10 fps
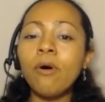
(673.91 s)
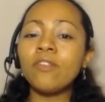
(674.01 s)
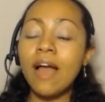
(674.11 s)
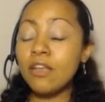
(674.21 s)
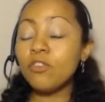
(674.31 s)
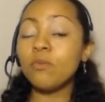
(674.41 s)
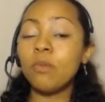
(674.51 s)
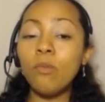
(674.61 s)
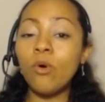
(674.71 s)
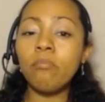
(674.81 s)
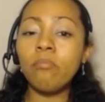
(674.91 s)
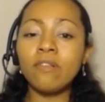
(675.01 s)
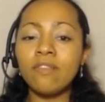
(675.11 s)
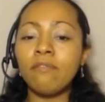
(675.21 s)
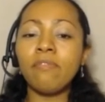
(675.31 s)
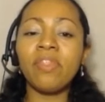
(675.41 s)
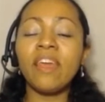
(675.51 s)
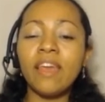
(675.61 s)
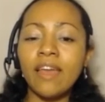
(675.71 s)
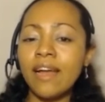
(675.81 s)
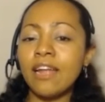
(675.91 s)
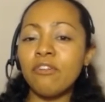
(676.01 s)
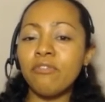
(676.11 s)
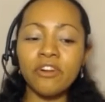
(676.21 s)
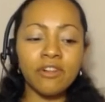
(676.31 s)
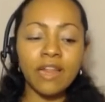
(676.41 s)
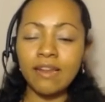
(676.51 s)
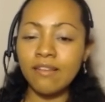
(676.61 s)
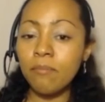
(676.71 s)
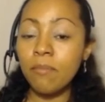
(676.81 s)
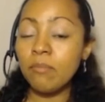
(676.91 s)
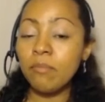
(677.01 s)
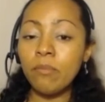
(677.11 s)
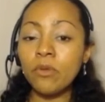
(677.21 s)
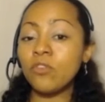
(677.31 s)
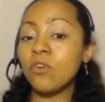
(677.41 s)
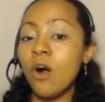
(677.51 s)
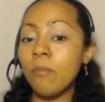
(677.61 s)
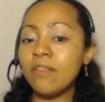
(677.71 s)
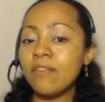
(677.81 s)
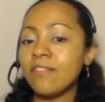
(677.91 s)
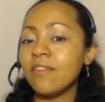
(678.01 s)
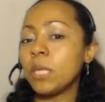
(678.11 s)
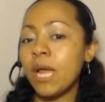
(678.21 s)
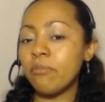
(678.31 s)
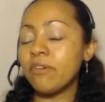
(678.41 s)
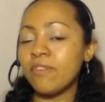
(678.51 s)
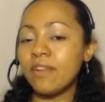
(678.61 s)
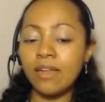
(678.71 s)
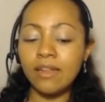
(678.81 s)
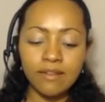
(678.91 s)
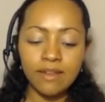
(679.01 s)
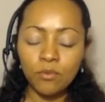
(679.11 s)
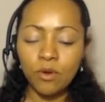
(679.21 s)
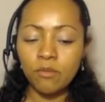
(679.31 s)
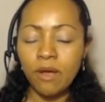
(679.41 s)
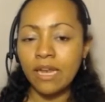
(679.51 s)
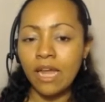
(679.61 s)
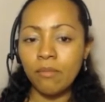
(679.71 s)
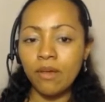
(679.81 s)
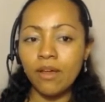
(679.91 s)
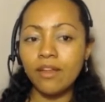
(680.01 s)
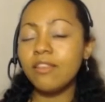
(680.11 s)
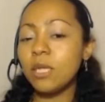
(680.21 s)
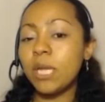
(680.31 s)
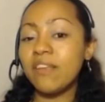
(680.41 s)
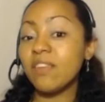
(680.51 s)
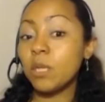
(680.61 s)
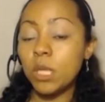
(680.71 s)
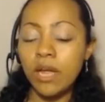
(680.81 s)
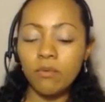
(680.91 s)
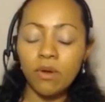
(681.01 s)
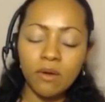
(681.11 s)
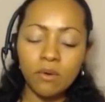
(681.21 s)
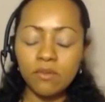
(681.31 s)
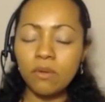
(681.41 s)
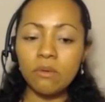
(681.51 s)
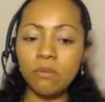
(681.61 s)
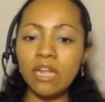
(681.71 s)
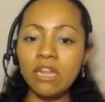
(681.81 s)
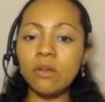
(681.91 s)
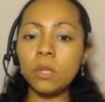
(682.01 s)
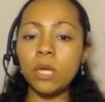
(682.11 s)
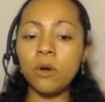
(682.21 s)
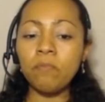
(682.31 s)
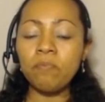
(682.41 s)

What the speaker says: I used to be more a positive thinking kind of girl, and many people used to call me the sunshine personality. That was my name, DJ Sunshine, when I was doing the radio show.